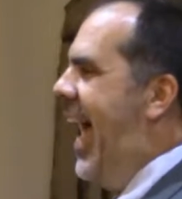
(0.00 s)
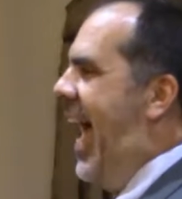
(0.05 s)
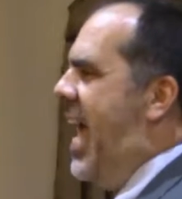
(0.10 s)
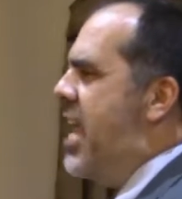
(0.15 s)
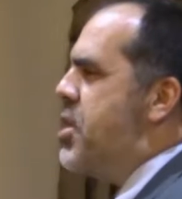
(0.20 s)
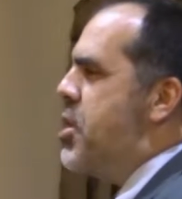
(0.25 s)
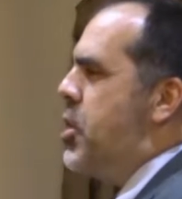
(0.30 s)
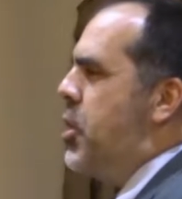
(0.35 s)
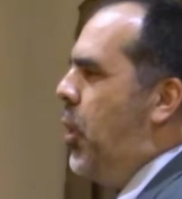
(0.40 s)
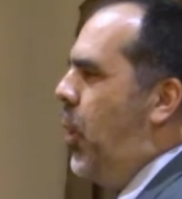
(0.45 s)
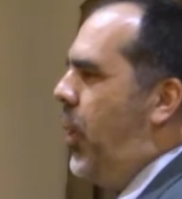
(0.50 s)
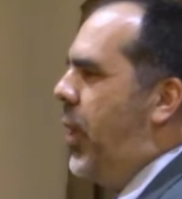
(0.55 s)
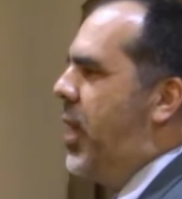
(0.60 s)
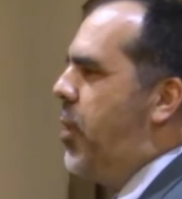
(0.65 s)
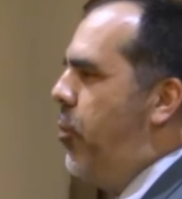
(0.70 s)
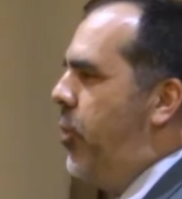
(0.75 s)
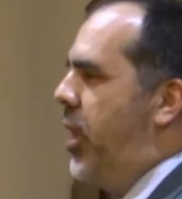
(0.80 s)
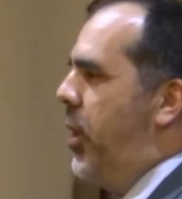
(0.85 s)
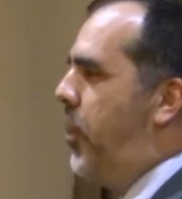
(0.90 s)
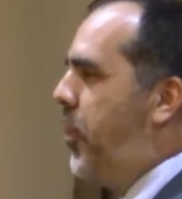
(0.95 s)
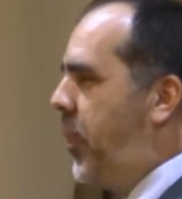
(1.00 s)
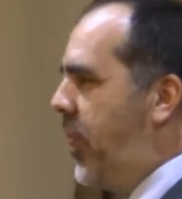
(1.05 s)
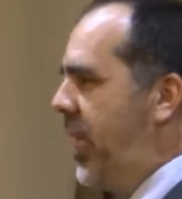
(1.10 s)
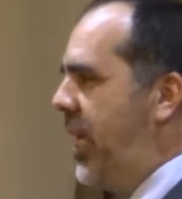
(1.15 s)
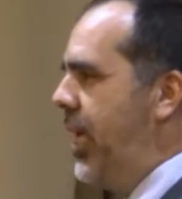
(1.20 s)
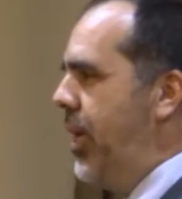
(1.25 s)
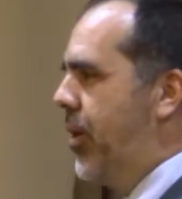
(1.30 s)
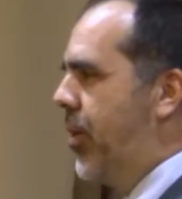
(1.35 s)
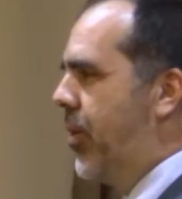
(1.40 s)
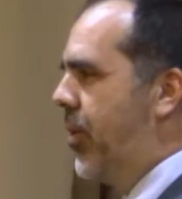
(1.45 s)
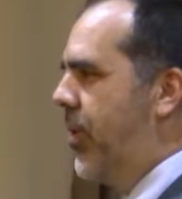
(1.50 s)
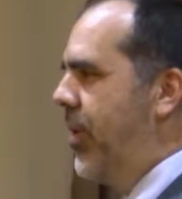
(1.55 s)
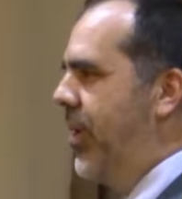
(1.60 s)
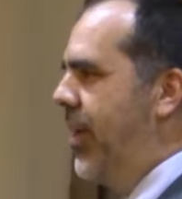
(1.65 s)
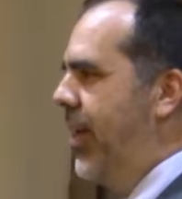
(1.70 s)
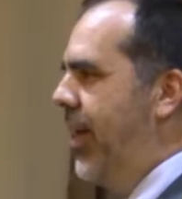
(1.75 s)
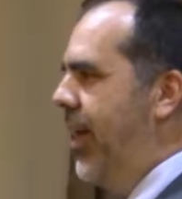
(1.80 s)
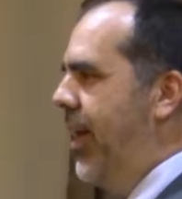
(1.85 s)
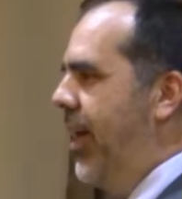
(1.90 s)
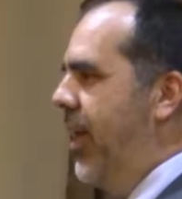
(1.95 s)
And you know, it would appear
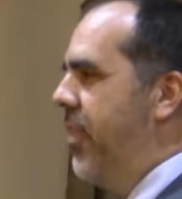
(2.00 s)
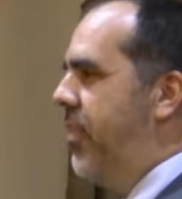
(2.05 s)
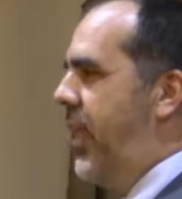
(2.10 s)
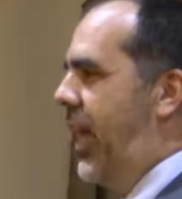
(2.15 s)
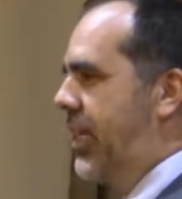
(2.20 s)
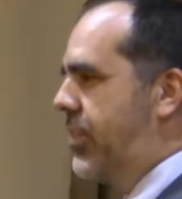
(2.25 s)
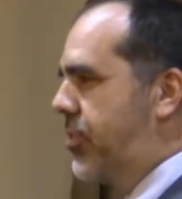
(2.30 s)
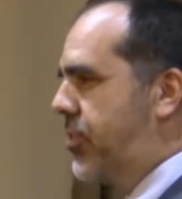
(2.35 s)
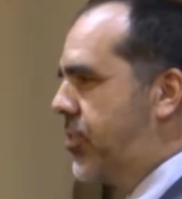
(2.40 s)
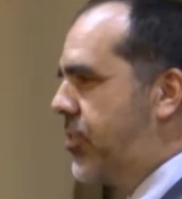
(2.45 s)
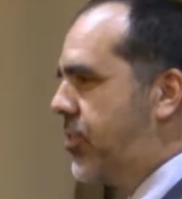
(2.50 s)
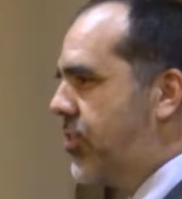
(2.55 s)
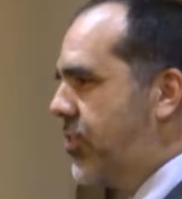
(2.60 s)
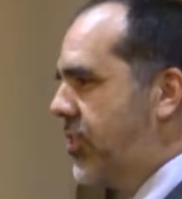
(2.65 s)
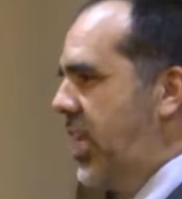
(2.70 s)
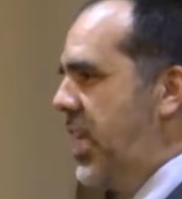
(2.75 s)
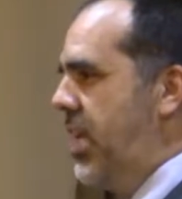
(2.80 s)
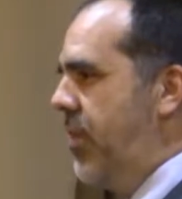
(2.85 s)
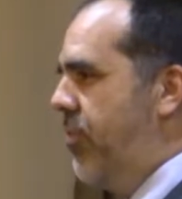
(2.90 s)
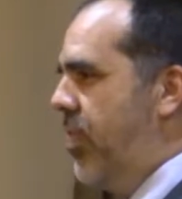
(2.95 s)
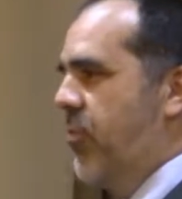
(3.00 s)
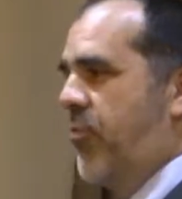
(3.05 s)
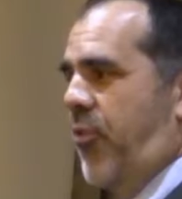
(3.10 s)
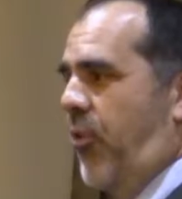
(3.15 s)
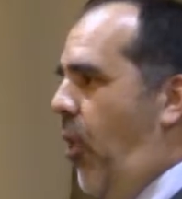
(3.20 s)
that Stephen,